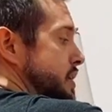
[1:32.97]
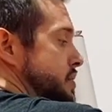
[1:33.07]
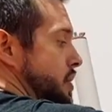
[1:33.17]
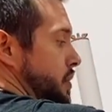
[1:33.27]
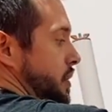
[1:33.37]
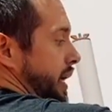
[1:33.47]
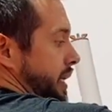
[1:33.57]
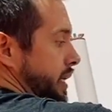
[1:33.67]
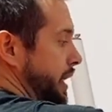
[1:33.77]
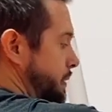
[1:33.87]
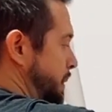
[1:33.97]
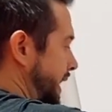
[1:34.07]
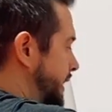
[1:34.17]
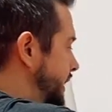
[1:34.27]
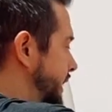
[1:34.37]
So I can cut
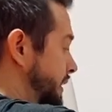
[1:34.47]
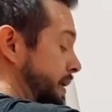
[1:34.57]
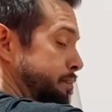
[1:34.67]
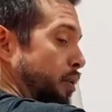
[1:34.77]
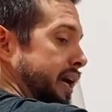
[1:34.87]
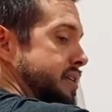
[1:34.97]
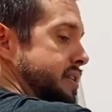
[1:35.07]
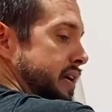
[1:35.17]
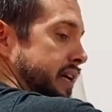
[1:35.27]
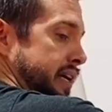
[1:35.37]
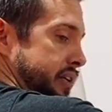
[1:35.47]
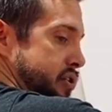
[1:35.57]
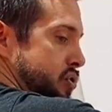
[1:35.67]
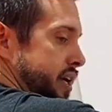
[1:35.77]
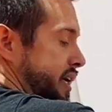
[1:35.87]
back and then press and
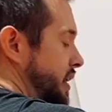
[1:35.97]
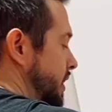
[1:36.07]
strike,